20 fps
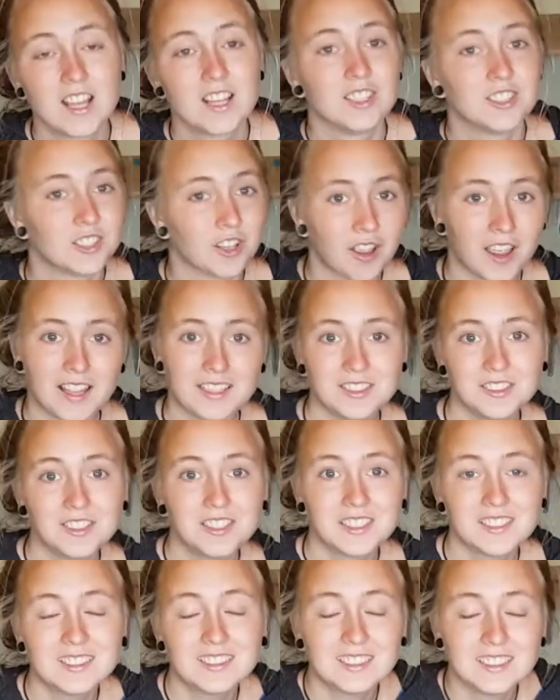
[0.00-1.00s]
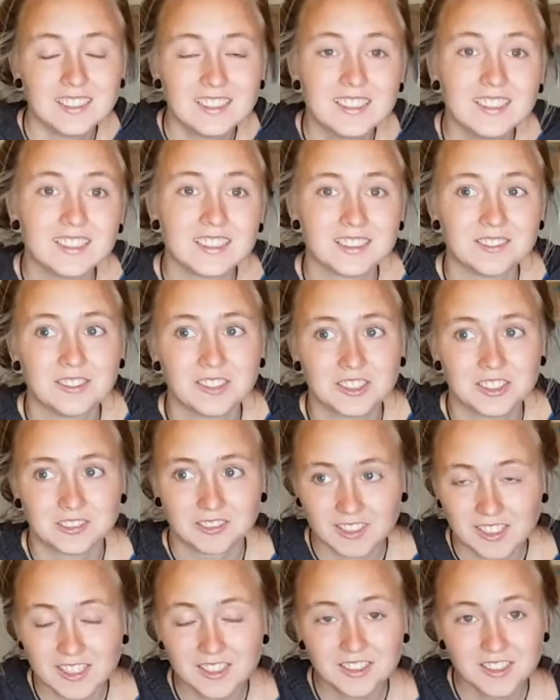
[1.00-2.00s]
So as you can see, it was a
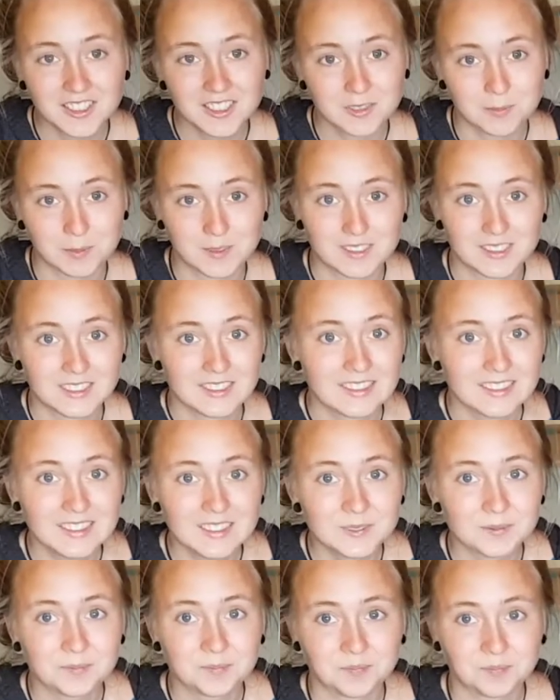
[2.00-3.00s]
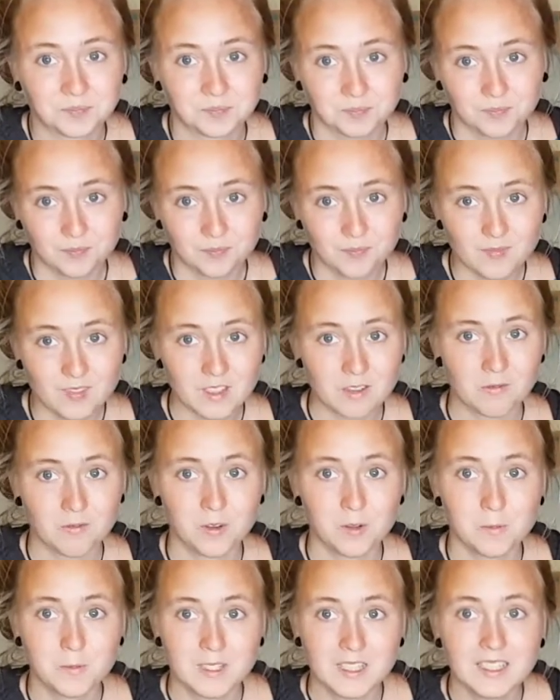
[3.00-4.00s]
really good experience
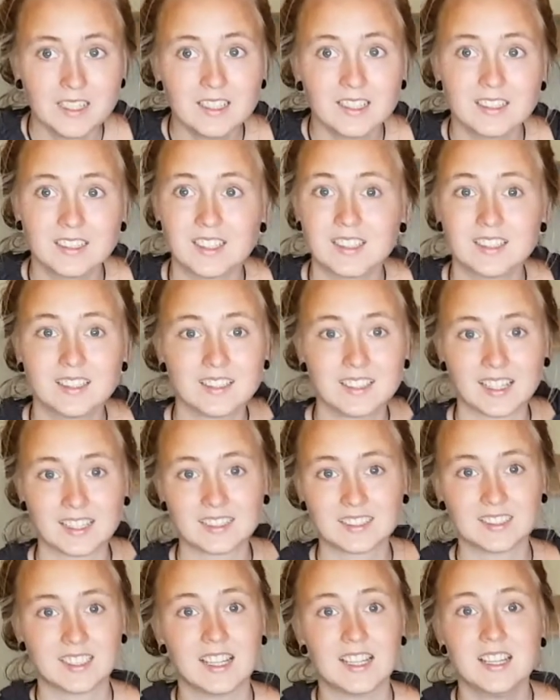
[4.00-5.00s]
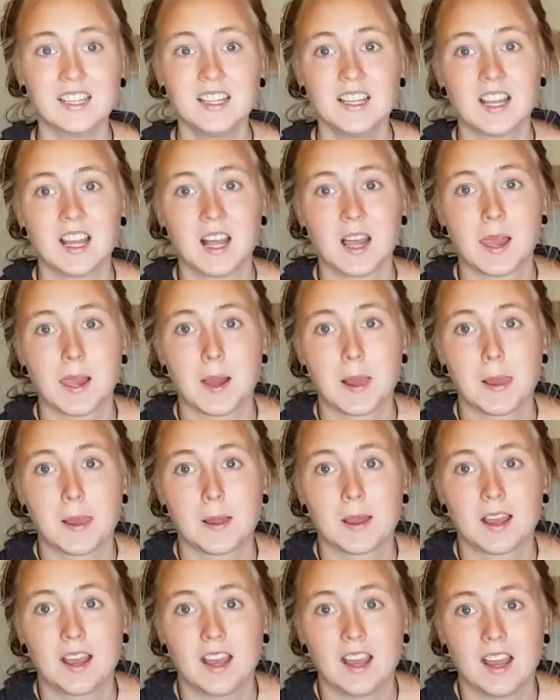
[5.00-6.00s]
for me, and then the next day
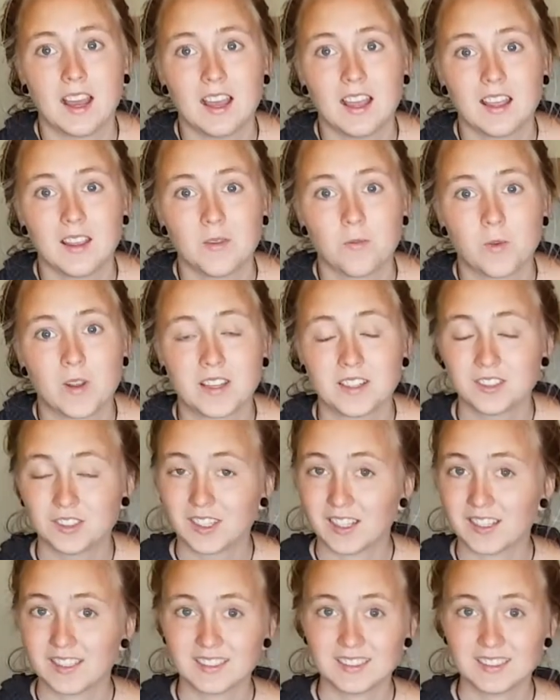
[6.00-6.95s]
I went to get